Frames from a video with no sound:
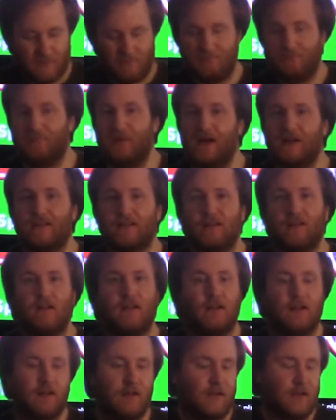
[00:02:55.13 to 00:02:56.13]
But
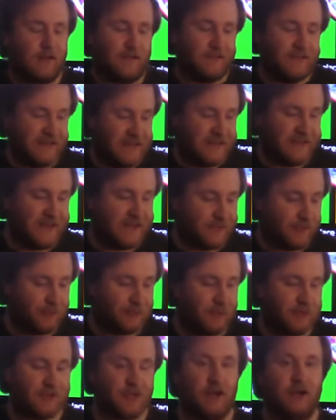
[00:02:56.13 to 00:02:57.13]
the Nintendo
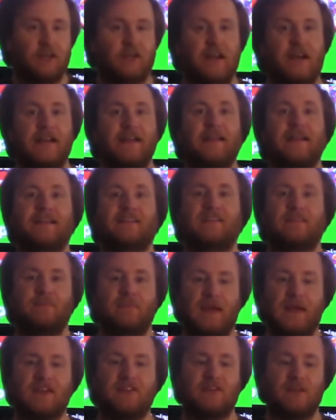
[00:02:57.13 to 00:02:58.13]
Switch Online
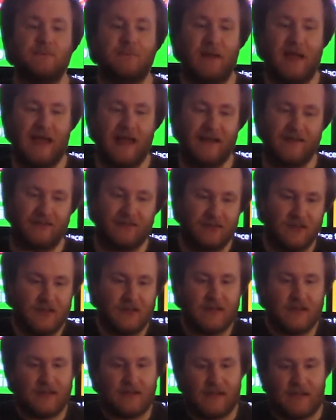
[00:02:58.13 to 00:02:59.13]
Expansion Pass
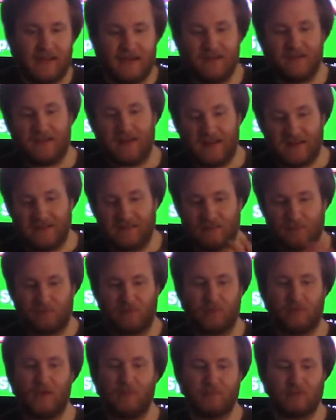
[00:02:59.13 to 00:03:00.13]
is a
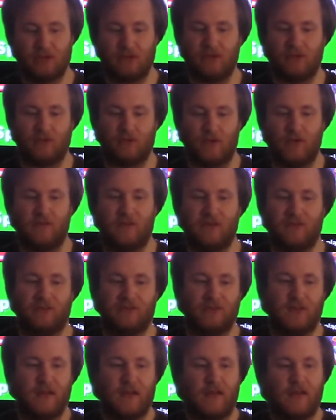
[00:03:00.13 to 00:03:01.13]
subscription service,